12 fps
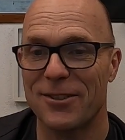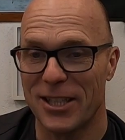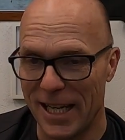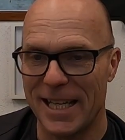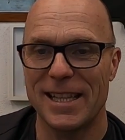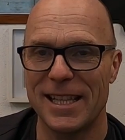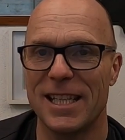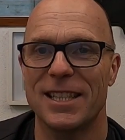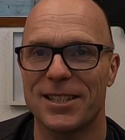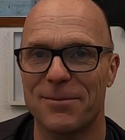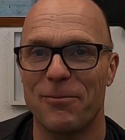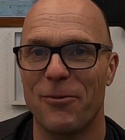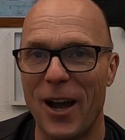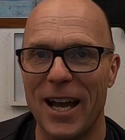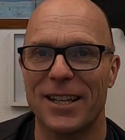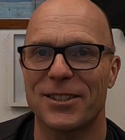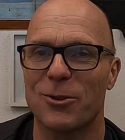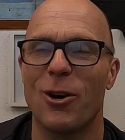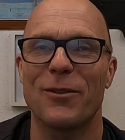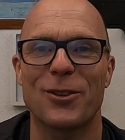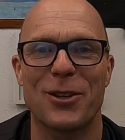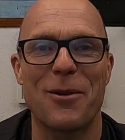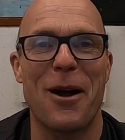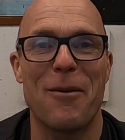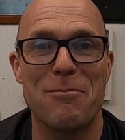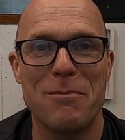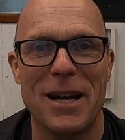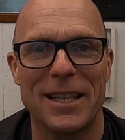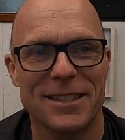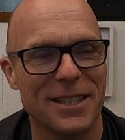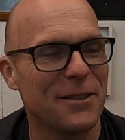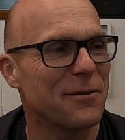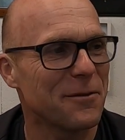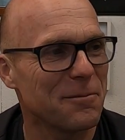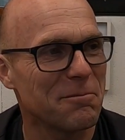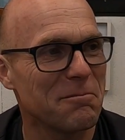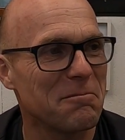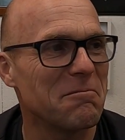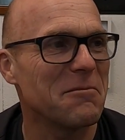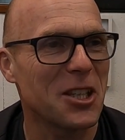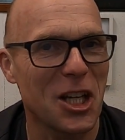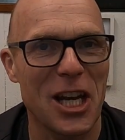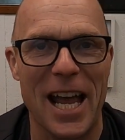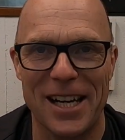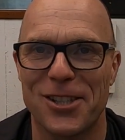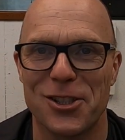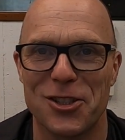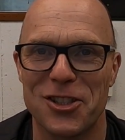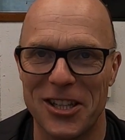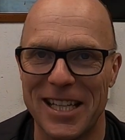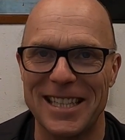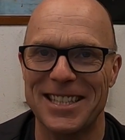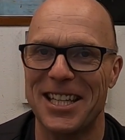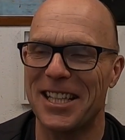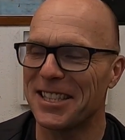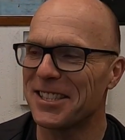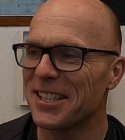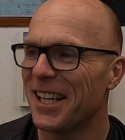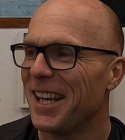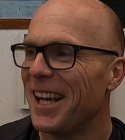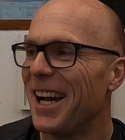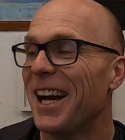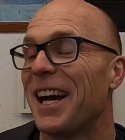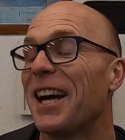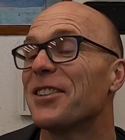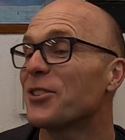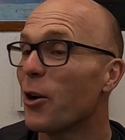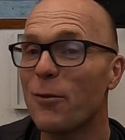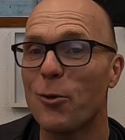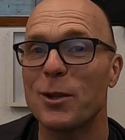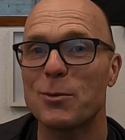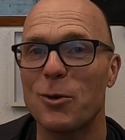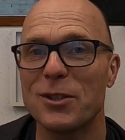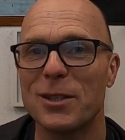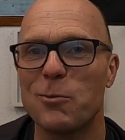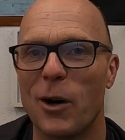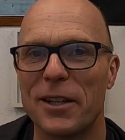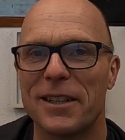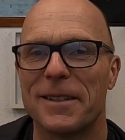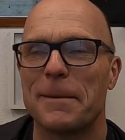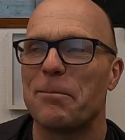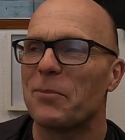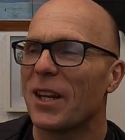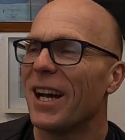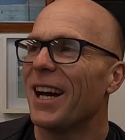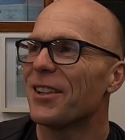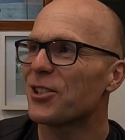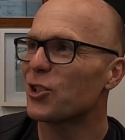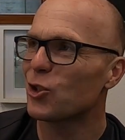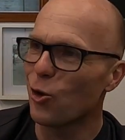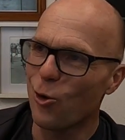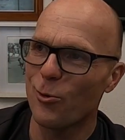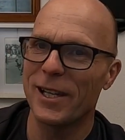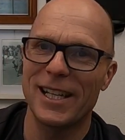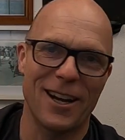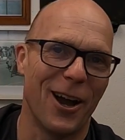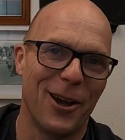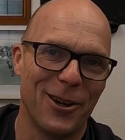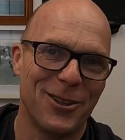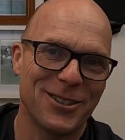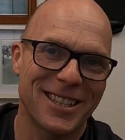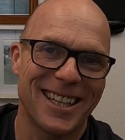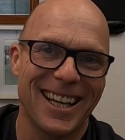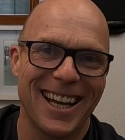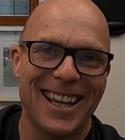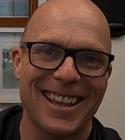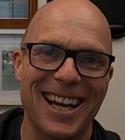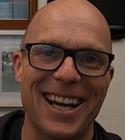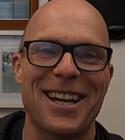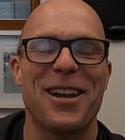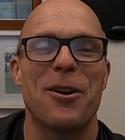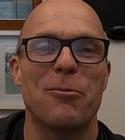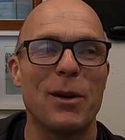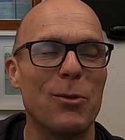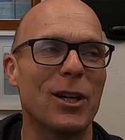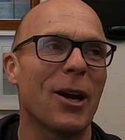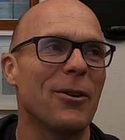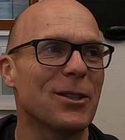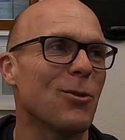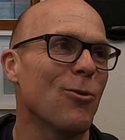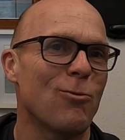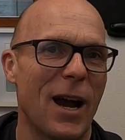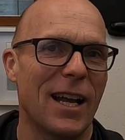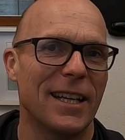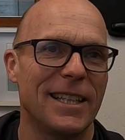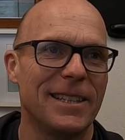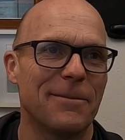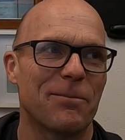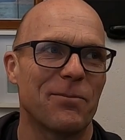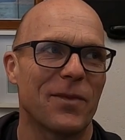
else in this van. So I've got a massive connection to these things. And so I've always wanted one. And the story goes that we were going to a rally